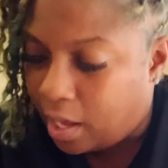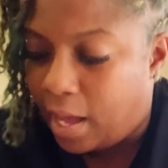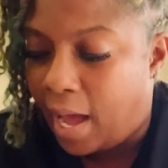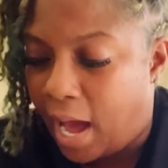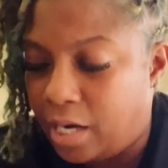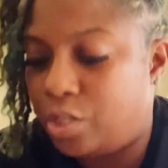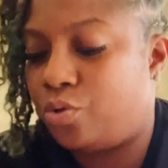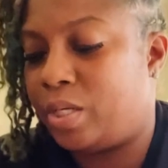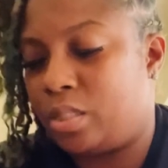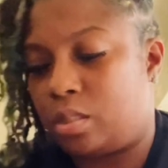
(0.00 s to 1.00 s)
How did you
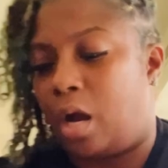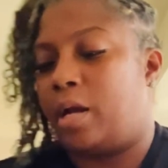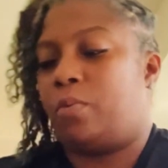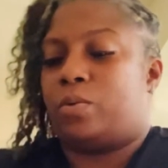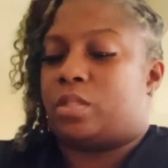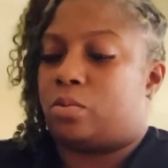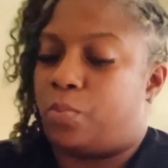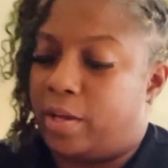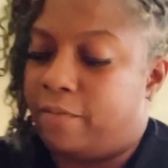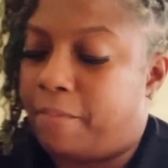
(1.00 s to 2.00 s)
get started with
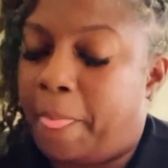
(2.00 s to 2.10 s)
Swift?